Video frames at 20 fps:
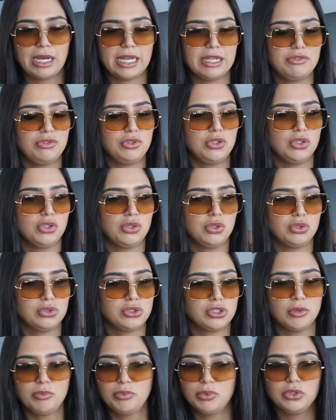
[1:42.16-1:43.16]
But if you
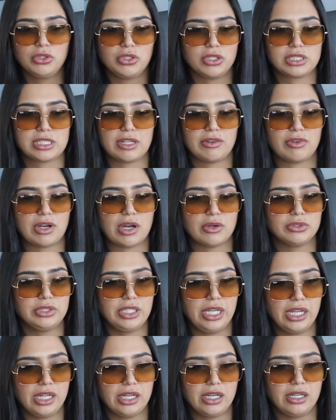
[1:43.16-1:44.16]
don't put yourself out
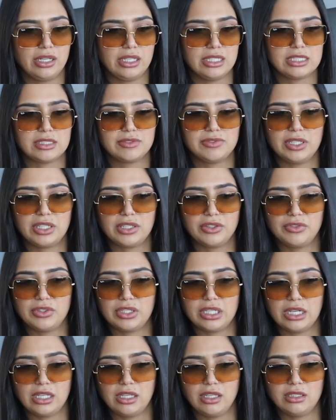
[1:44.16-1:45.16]
there, it's very,
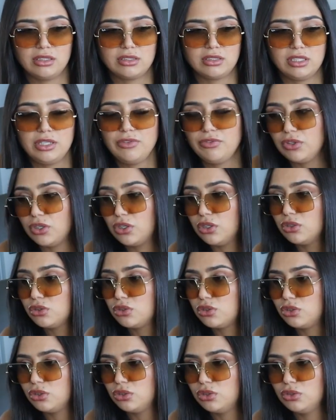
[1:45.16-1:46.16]
very
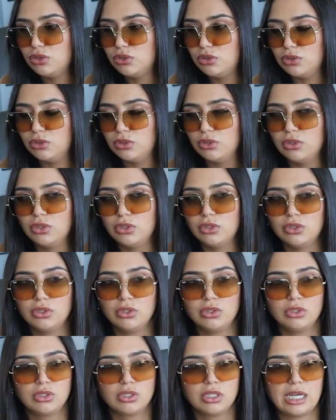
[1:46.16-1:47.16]
difficult to
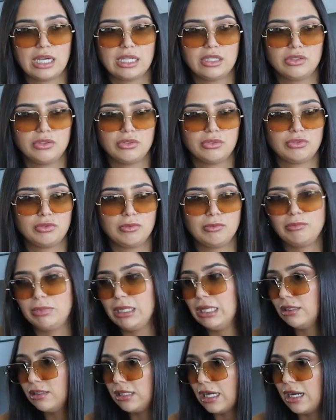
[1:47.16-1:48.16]
kind of
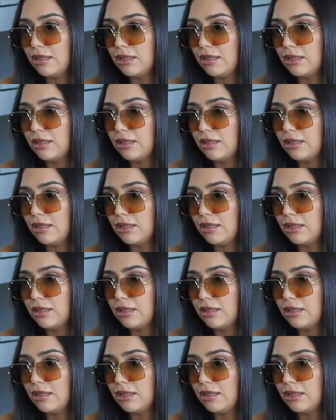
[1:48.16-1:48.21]
build